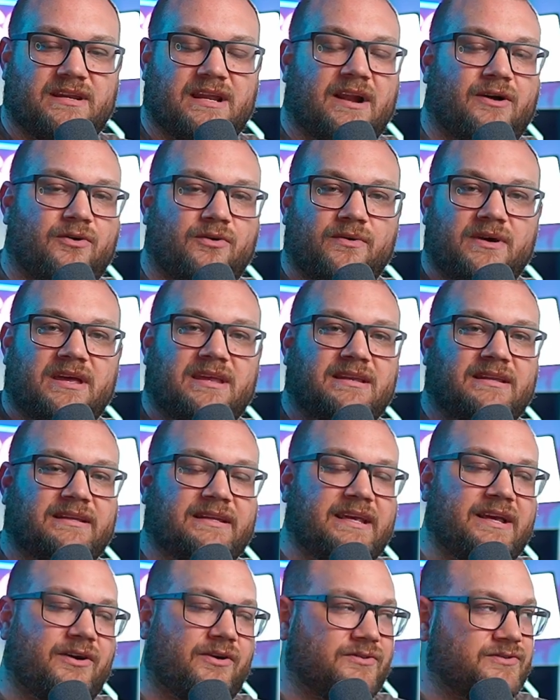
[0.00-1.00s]
And I'll go ahead and
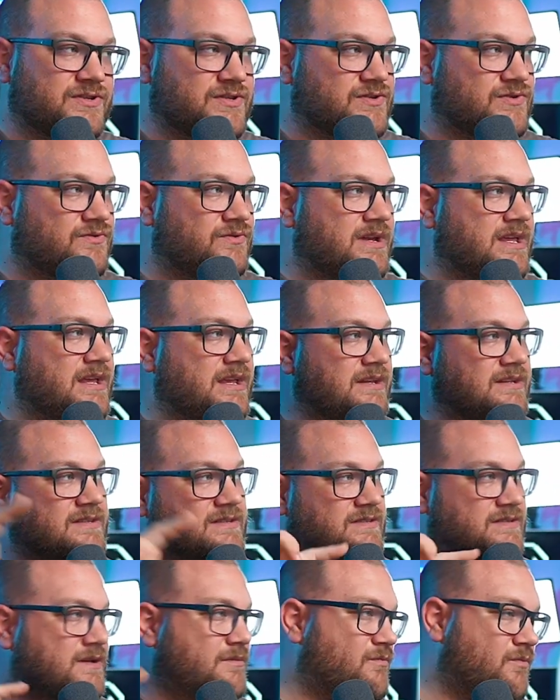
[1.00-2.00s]
link on screen
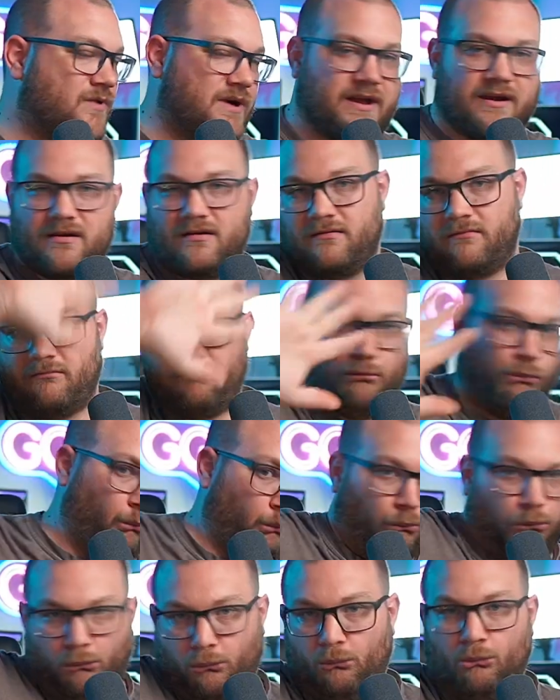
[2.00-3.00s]
somewhere
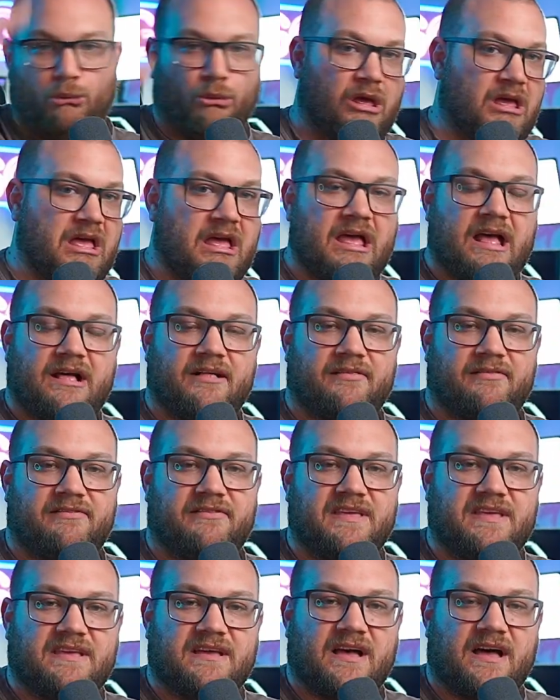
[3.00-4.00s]

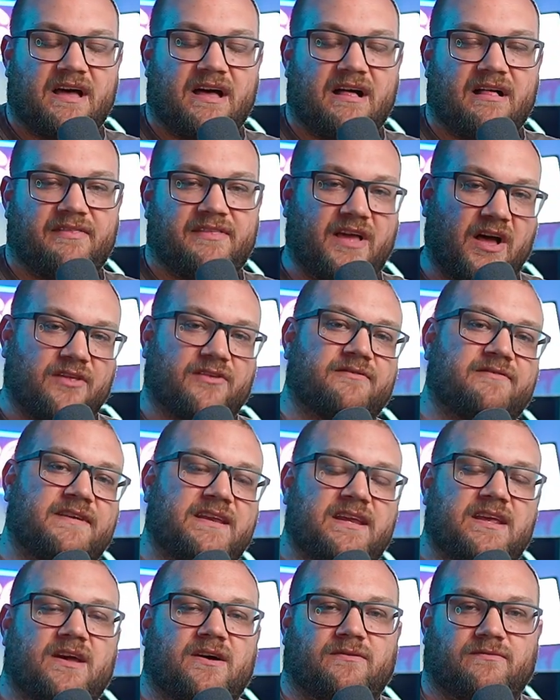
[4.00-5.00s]
the uh, the other
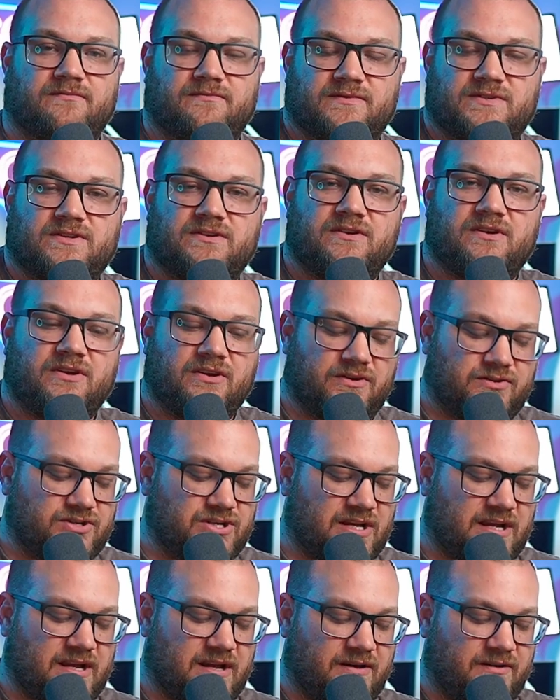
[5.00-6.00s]
video, so you can go
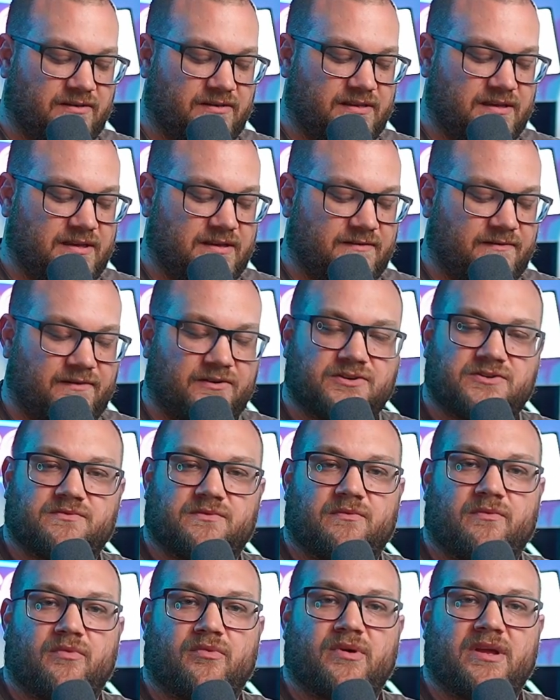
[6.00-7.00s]
check out the first
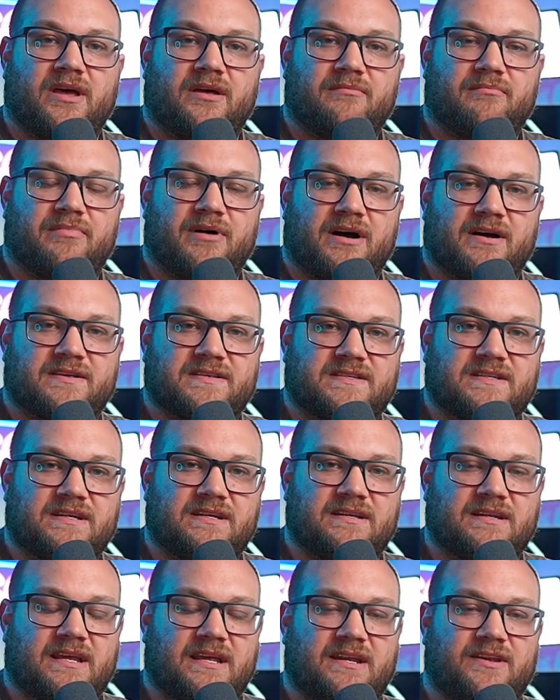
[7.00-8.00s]
one where we unboxed
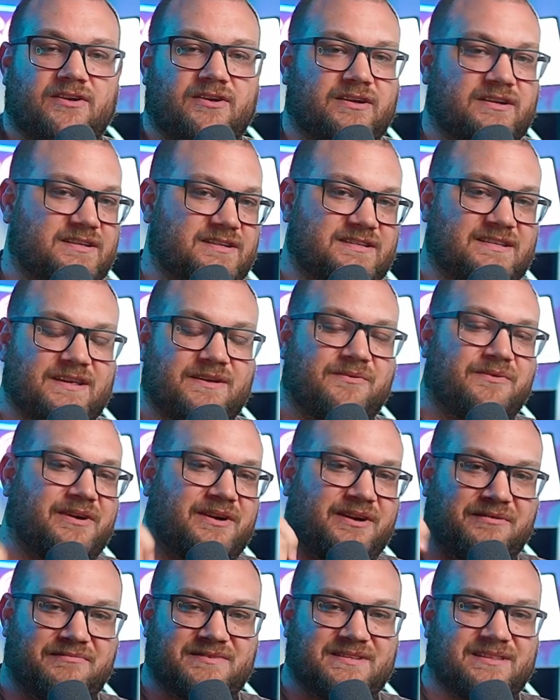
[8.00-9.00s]
it, and you get to see what
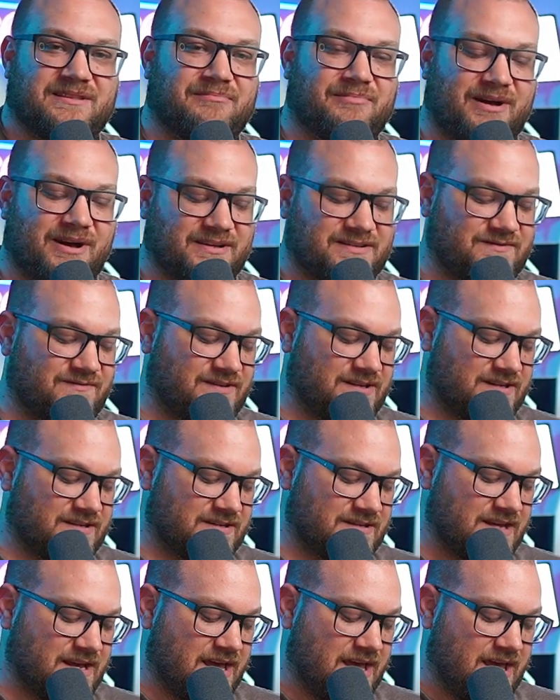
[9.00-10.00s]
comes in the box of
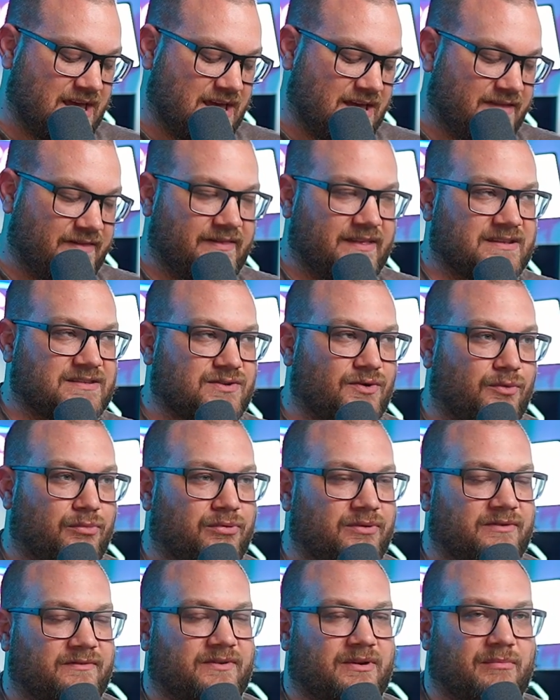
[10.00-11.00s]
this. That's the whole
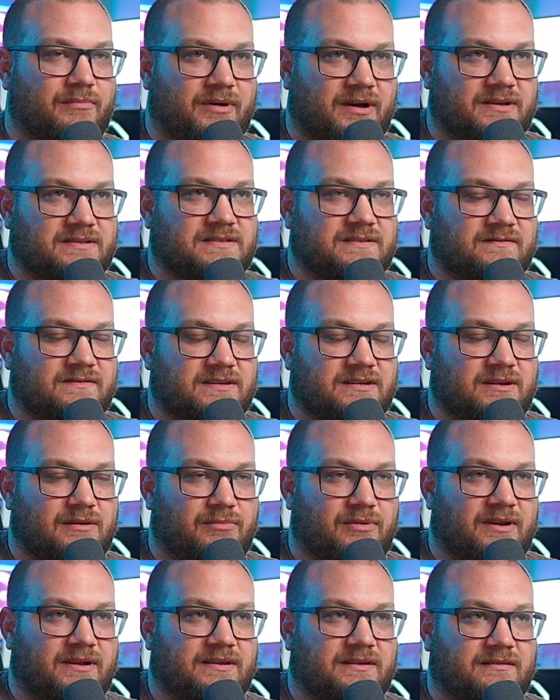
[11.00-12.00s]
point of an unboxing video,
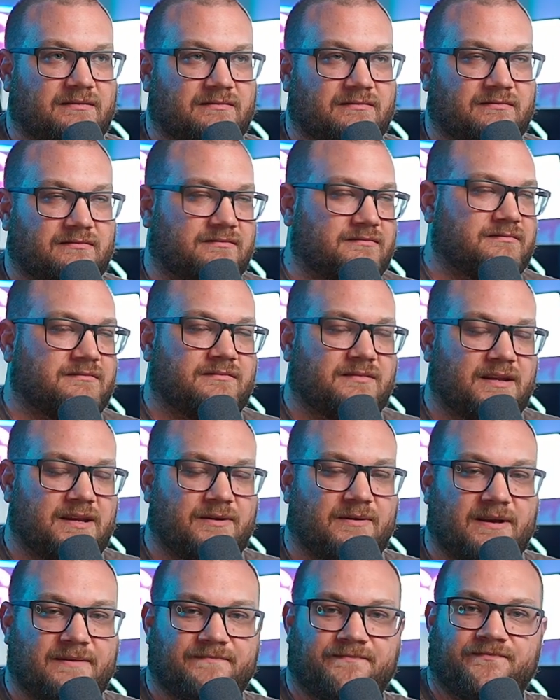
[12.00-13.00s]
Brandon.
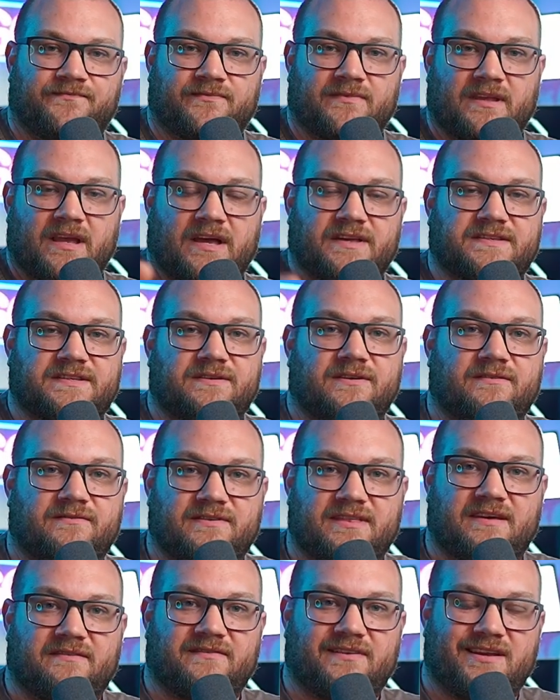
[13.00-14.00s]
Anyway, I'll see you over
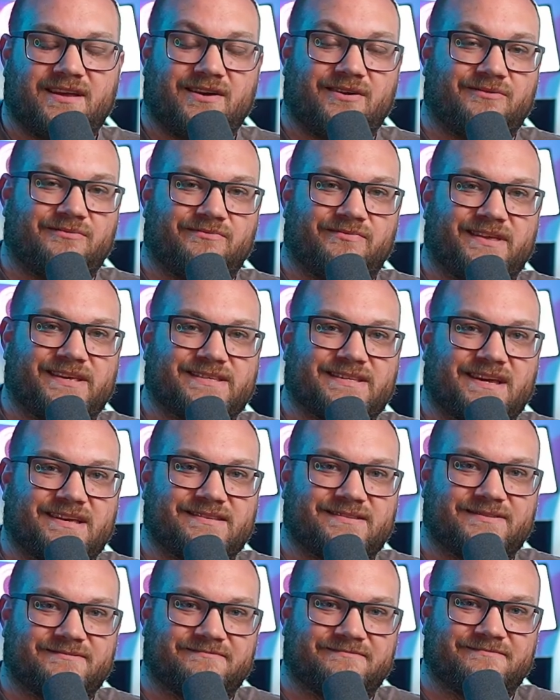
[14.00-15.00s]
in that video. Thanks,
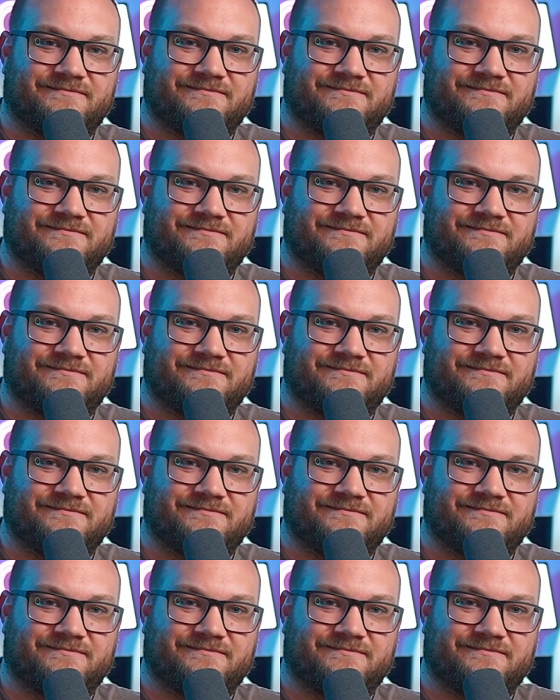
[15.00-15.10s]
guys.